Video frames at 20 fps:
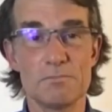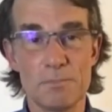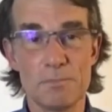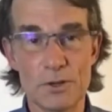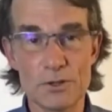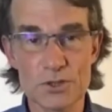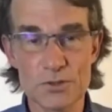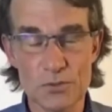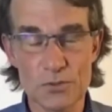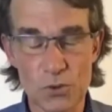
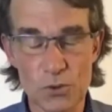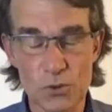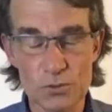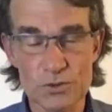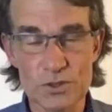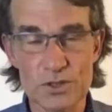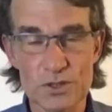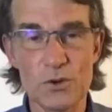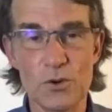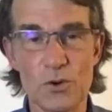most of all,
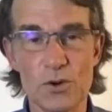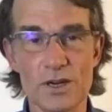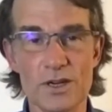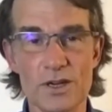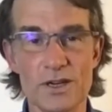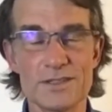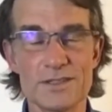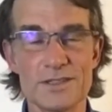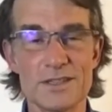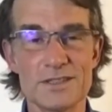to the
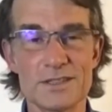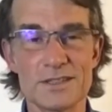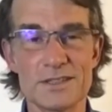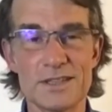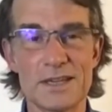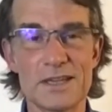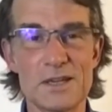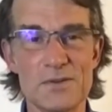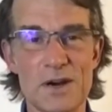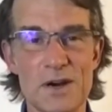organisers,
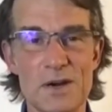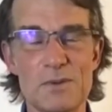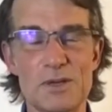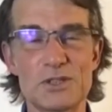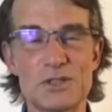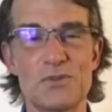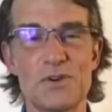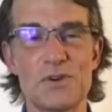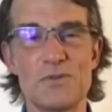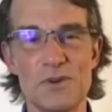thank you very much
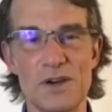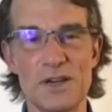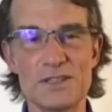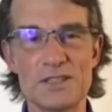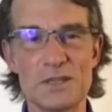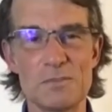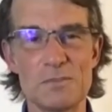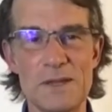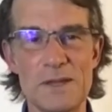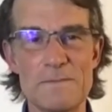for
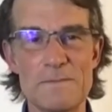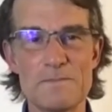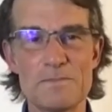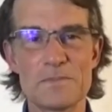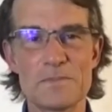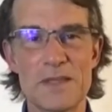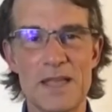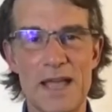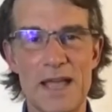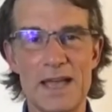inviting me.
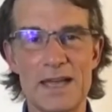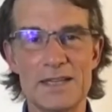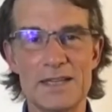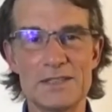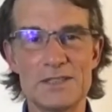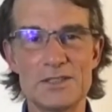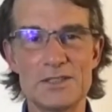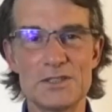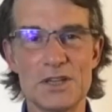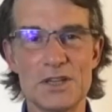
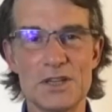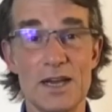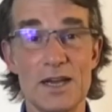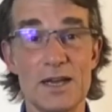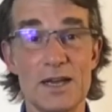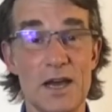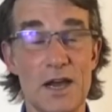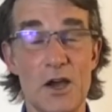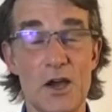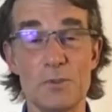And
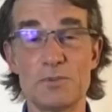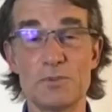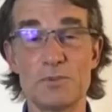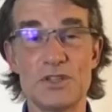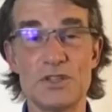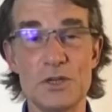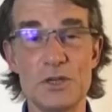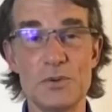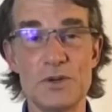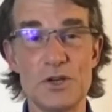I hope to
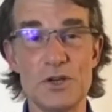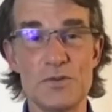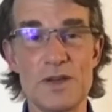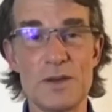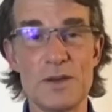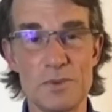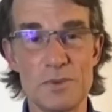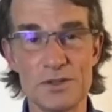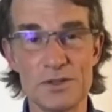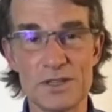see you in
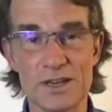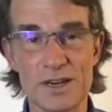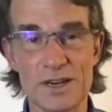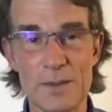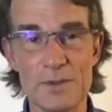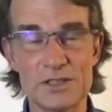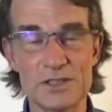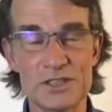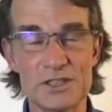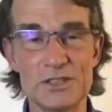November at the
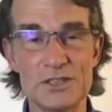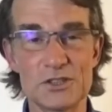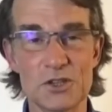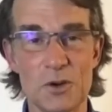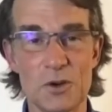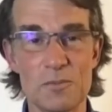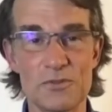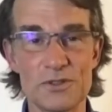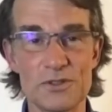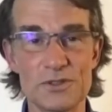Climate Change
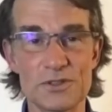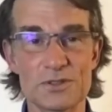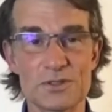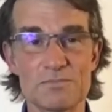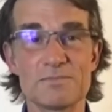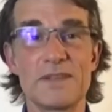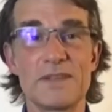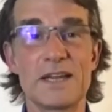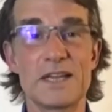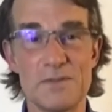Conference.
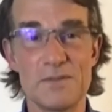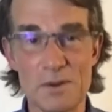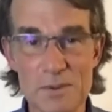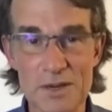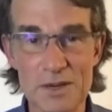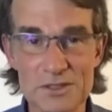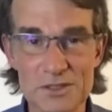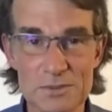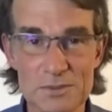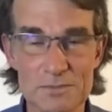Thank you very
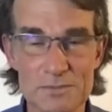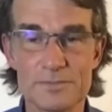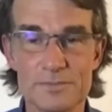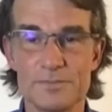much.